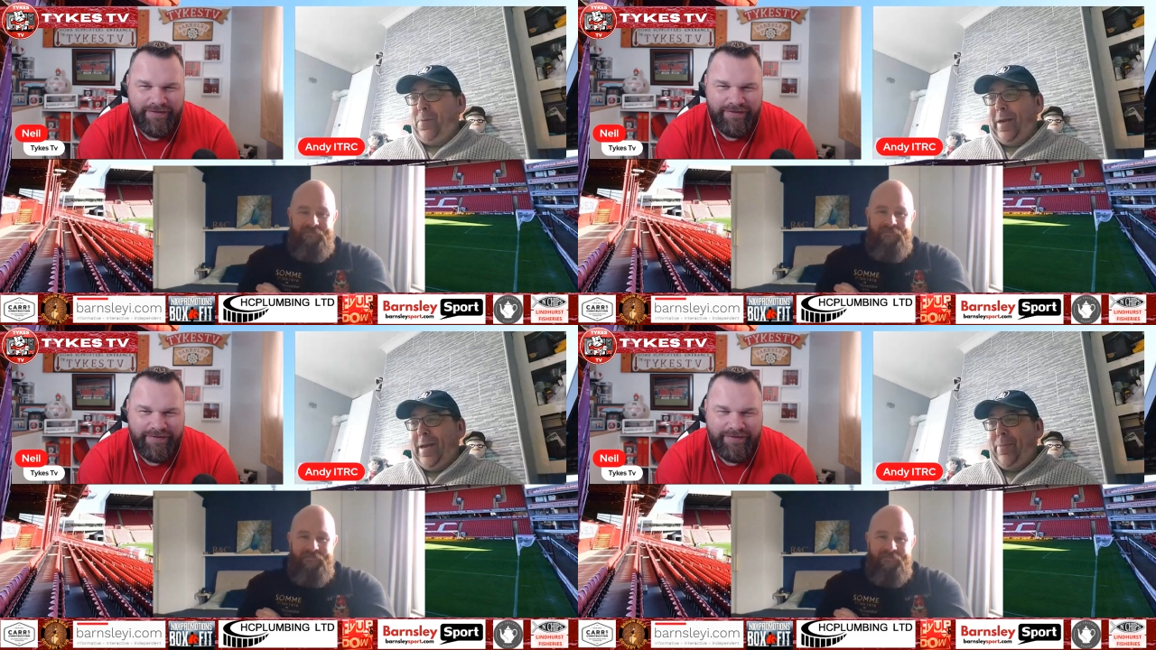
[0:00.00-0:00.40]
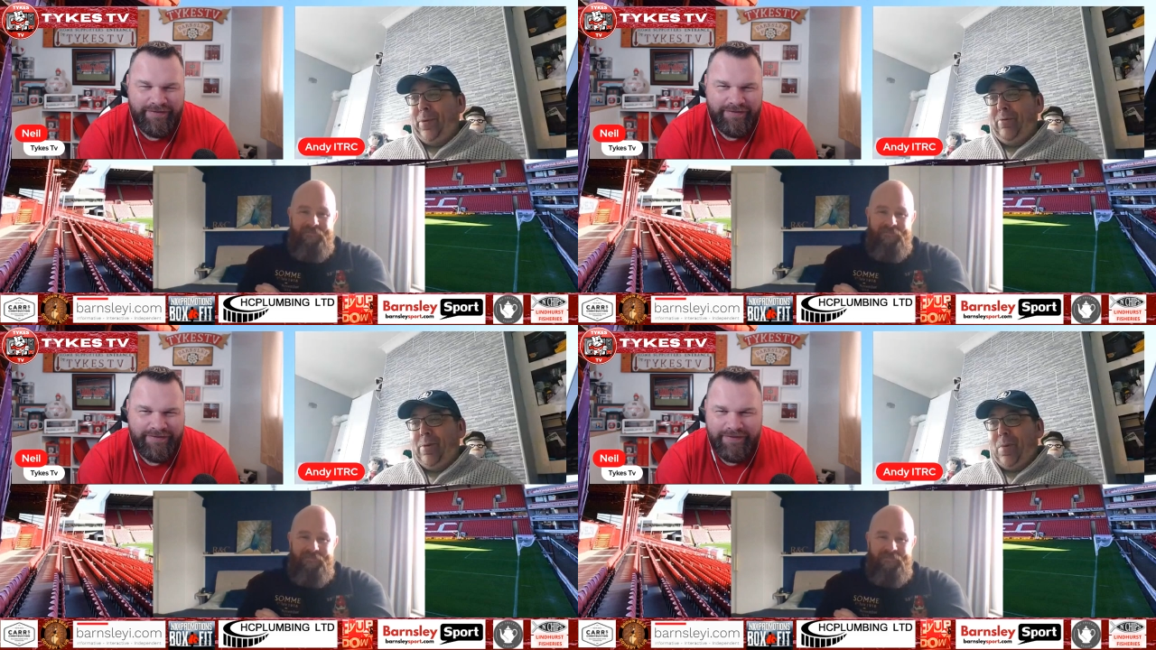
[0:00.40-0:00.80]
Speaker 1: with Lee
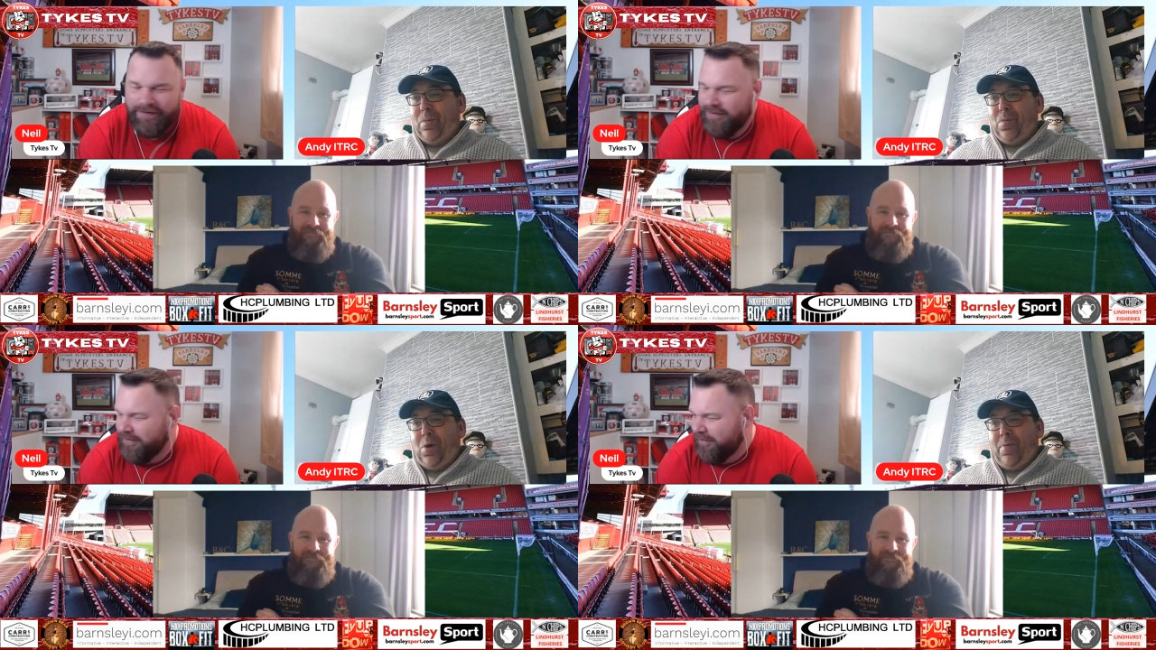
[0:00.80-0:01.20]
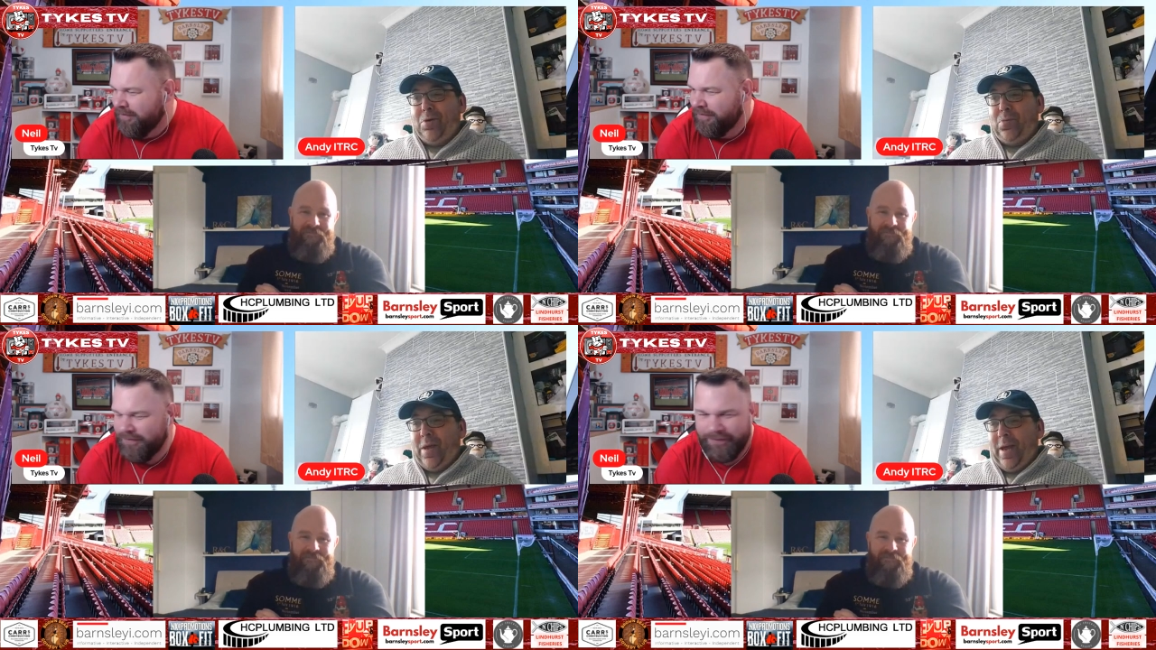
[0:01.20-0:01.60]
Butler
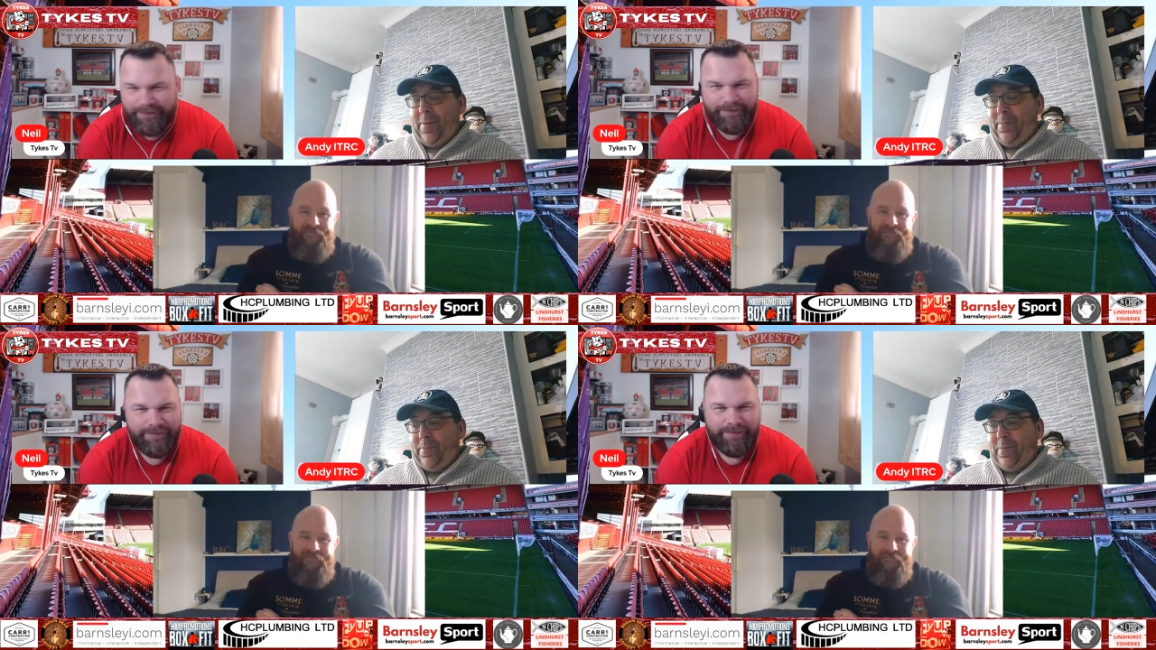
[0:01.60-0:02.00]
warming up with